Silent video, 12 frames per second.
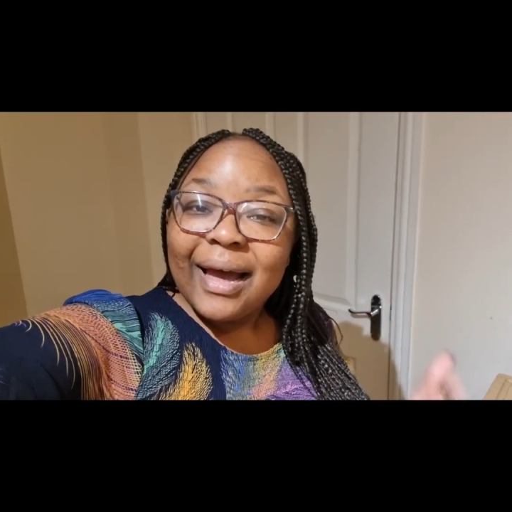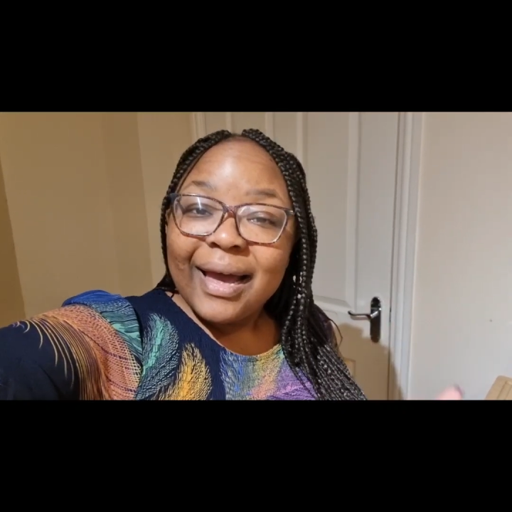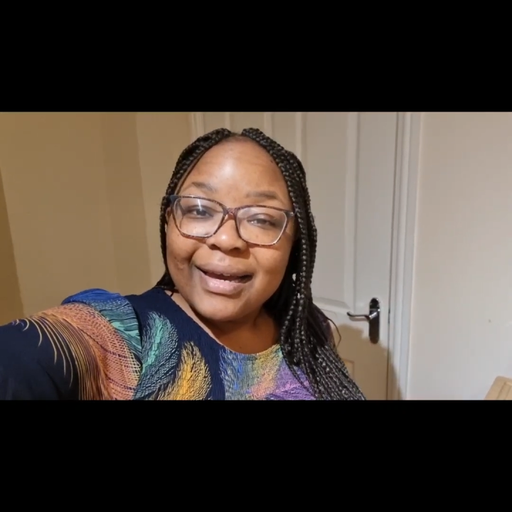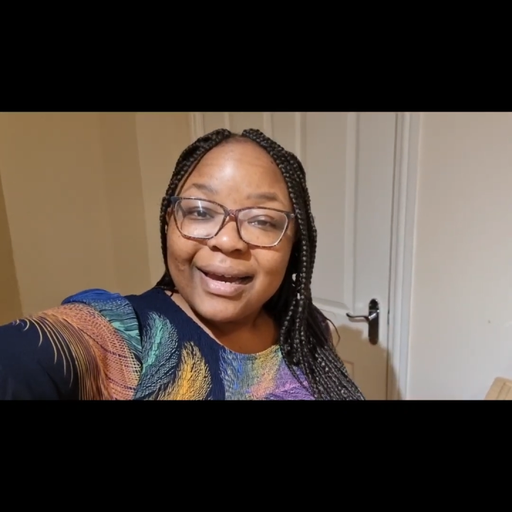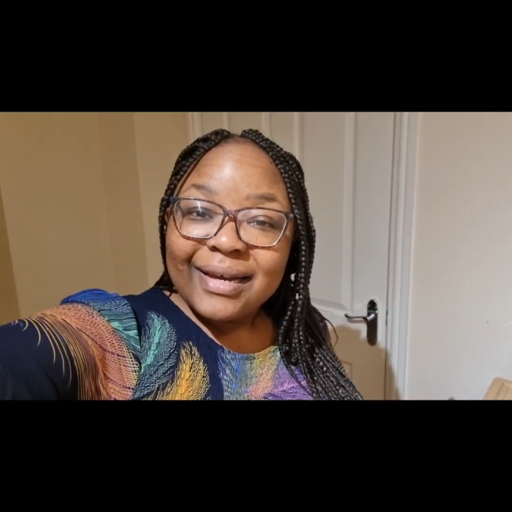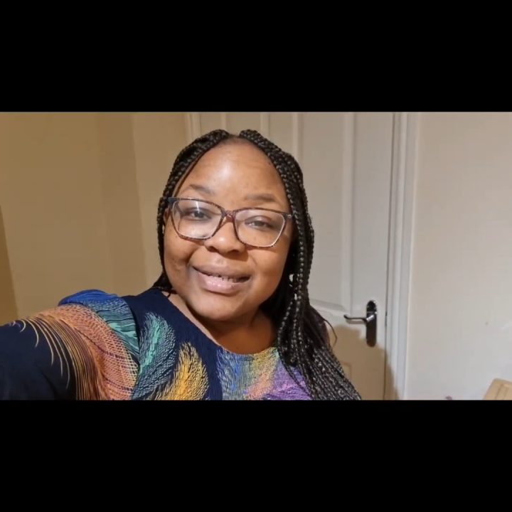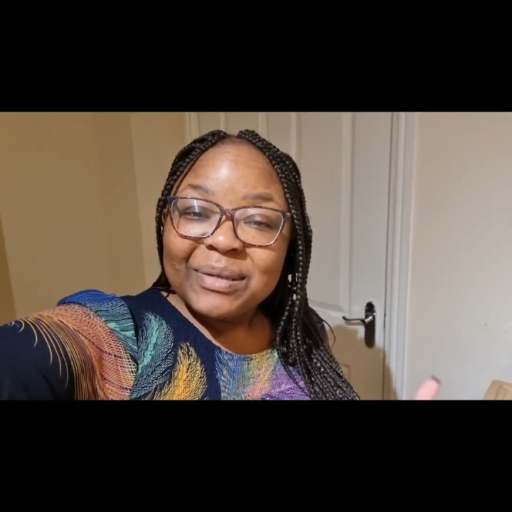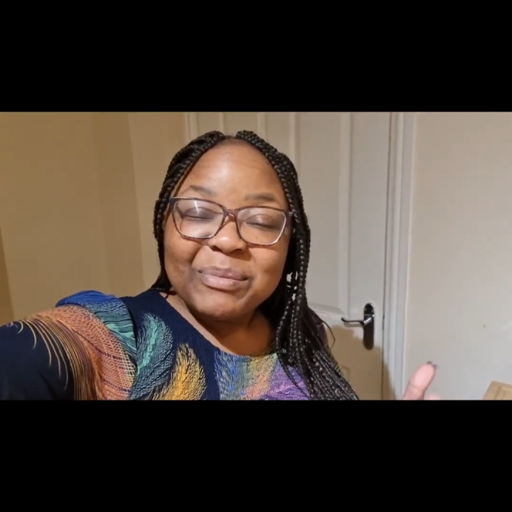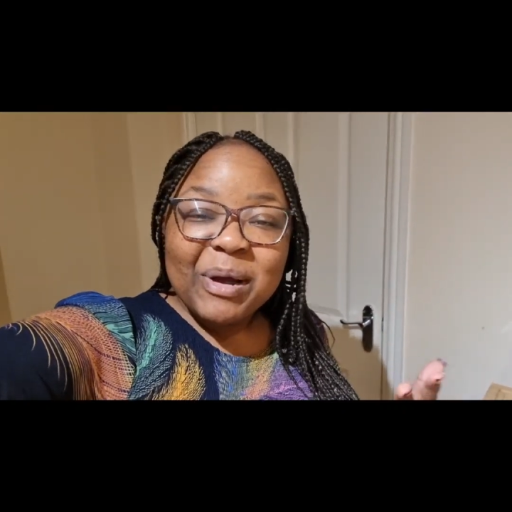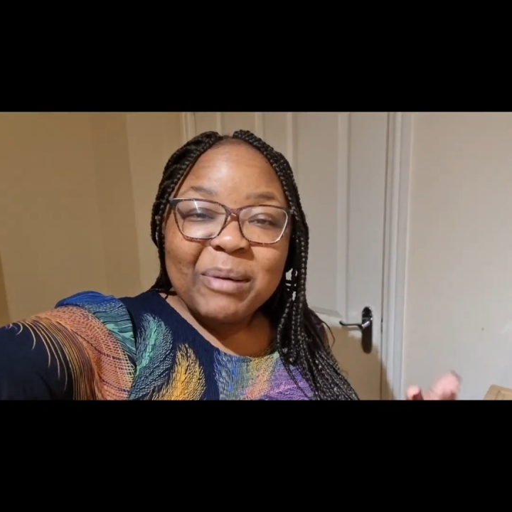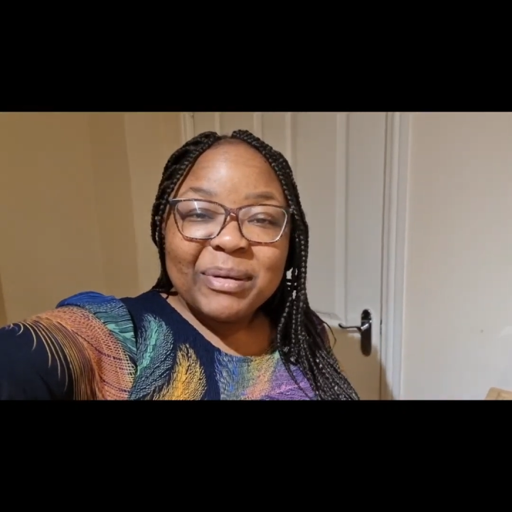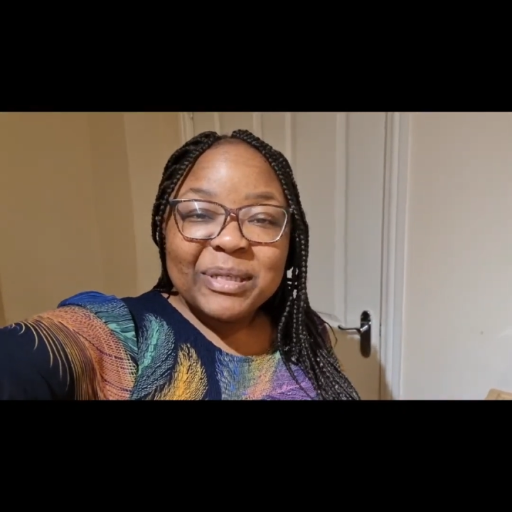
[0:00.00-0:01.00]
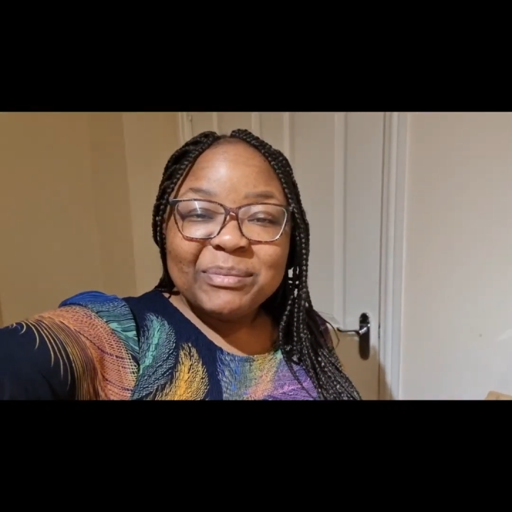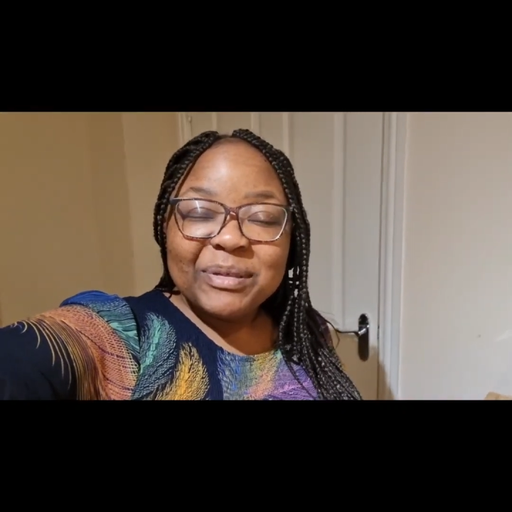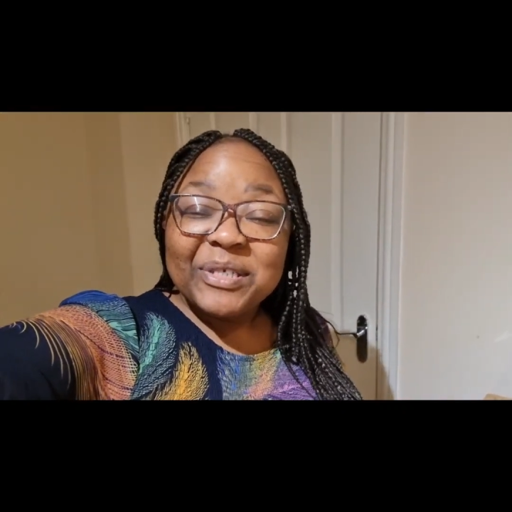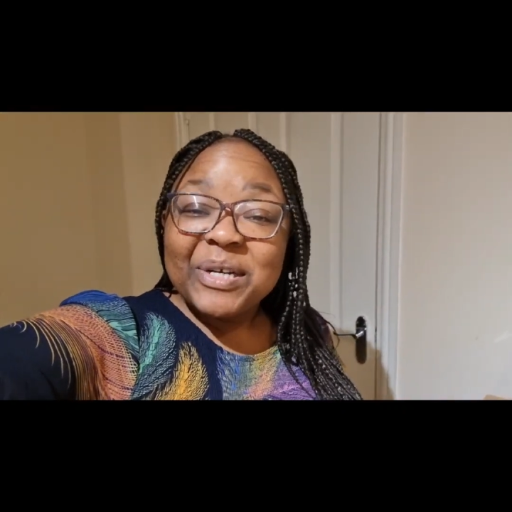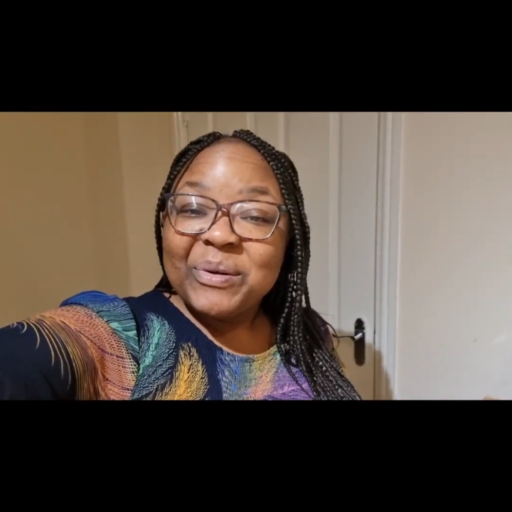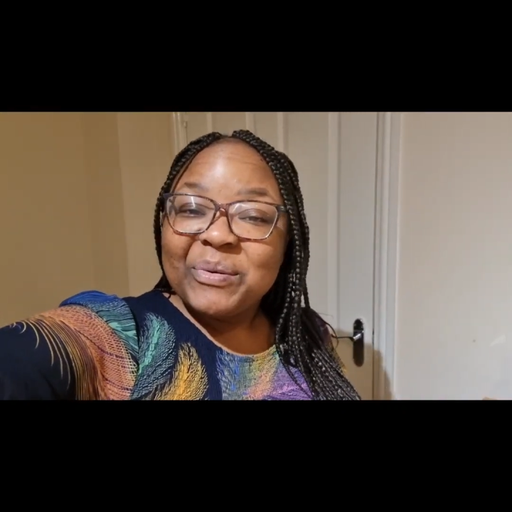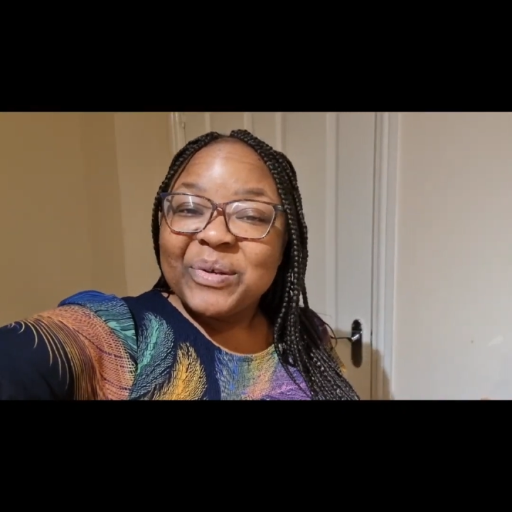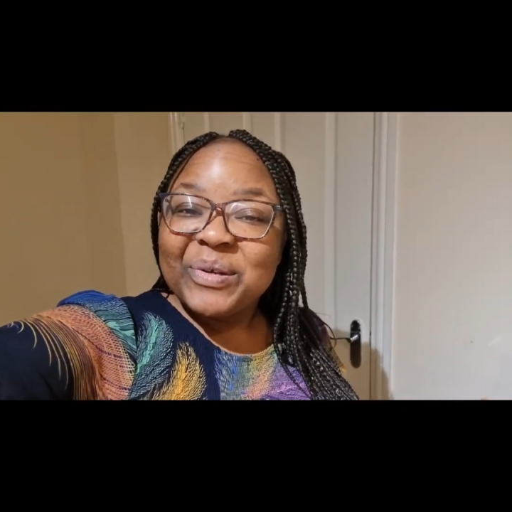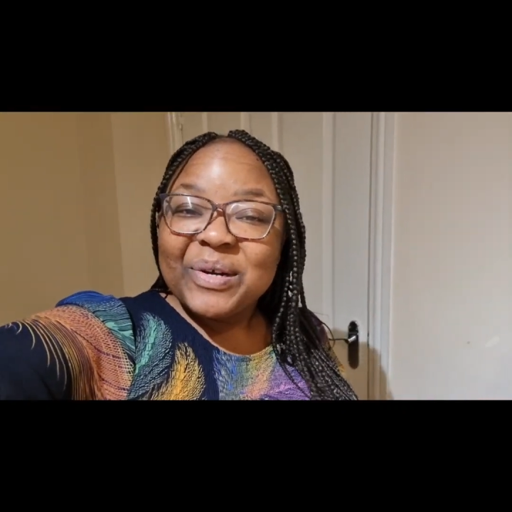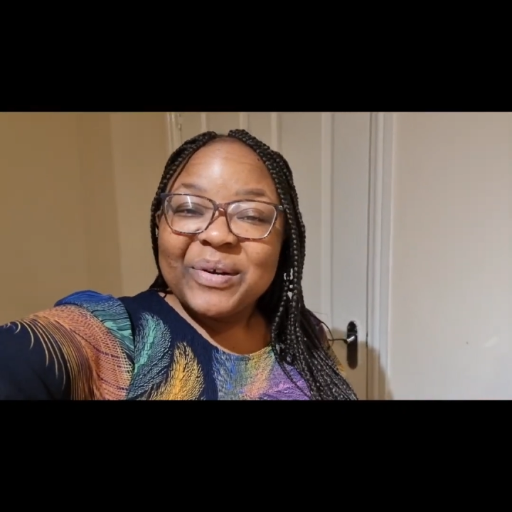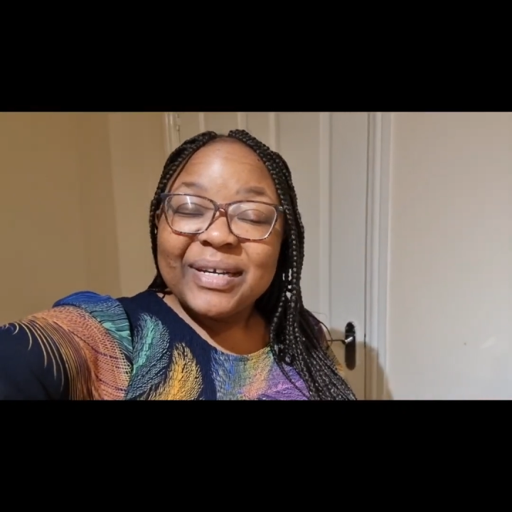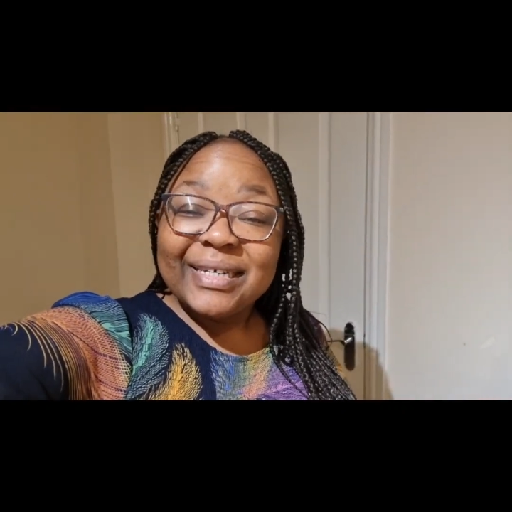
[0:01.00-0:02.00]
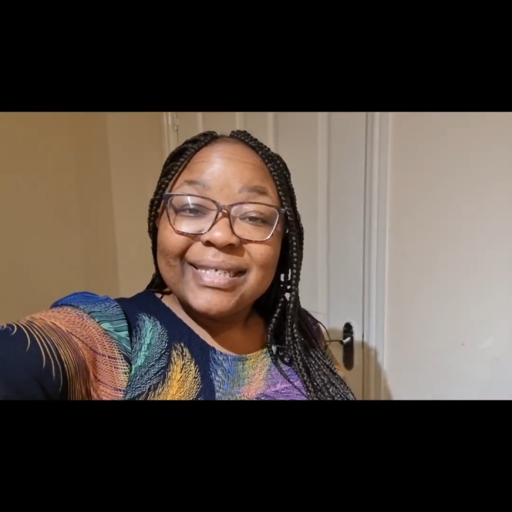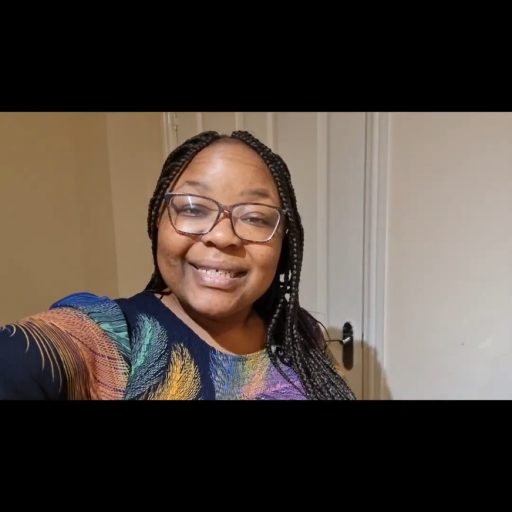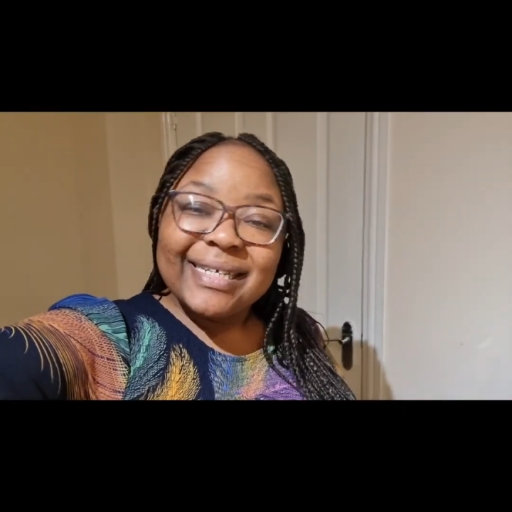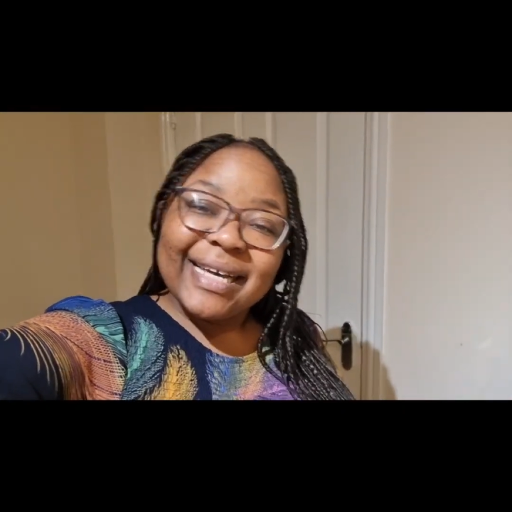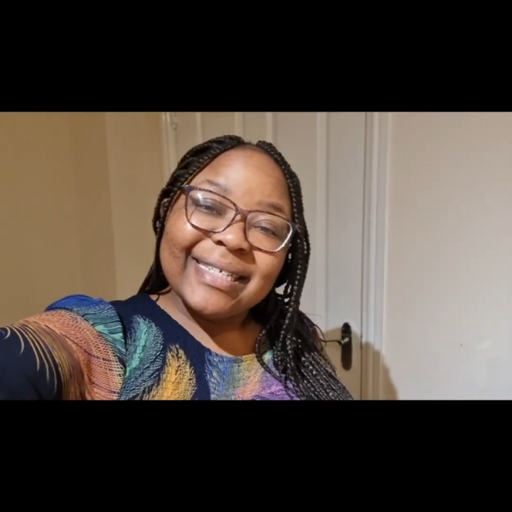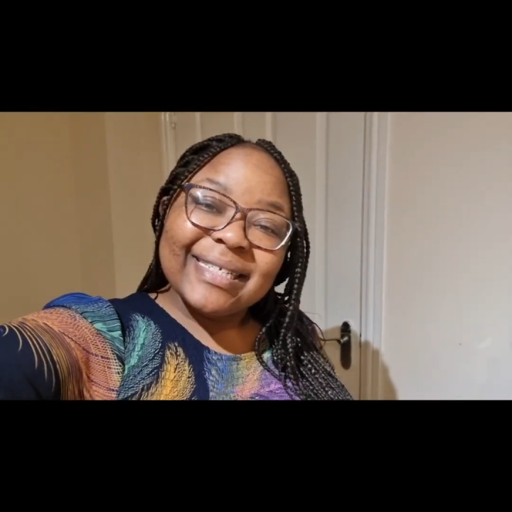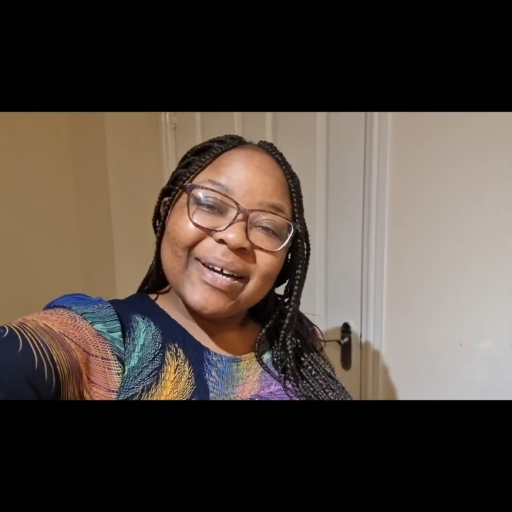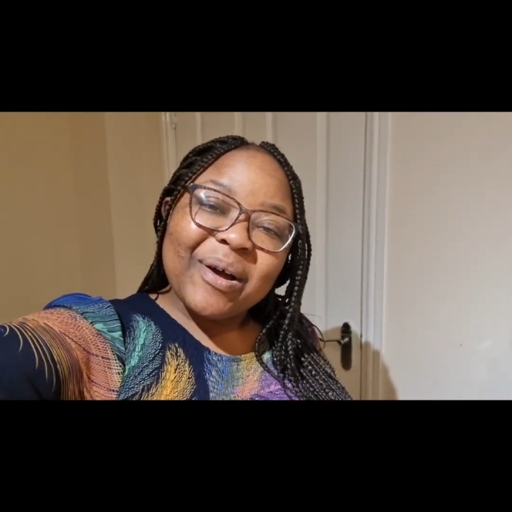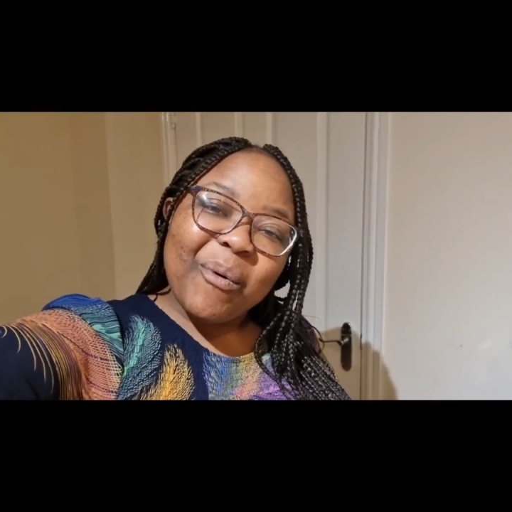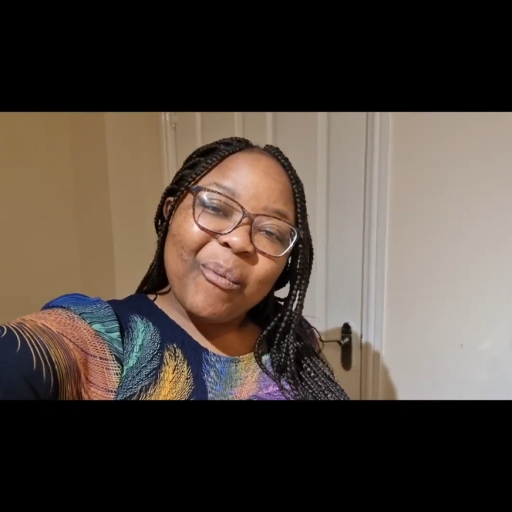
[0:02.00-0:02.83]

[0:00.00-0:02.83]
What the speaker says: Hi guys, and welcome back to my channel. Your girl here, Tatenda.